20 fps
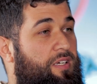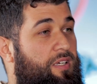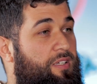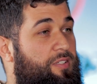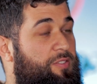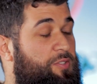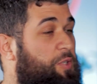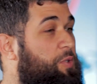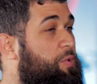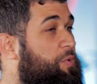
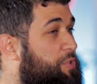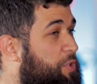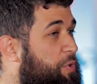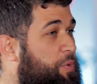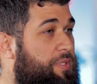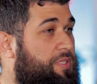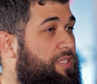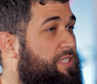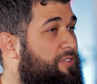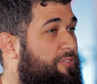So
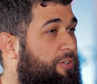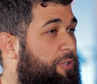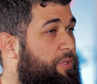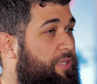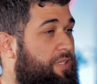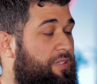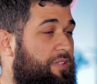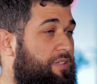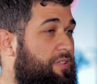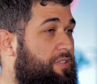it is
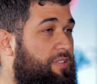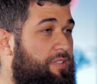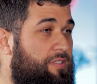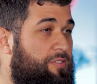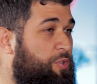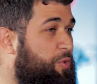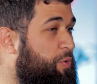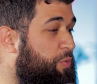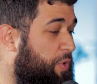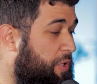growing.
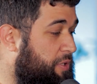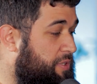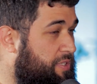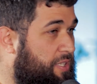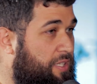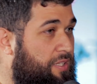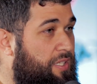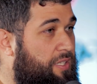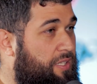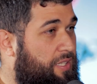Soon we'll see
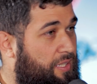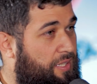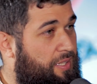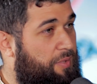the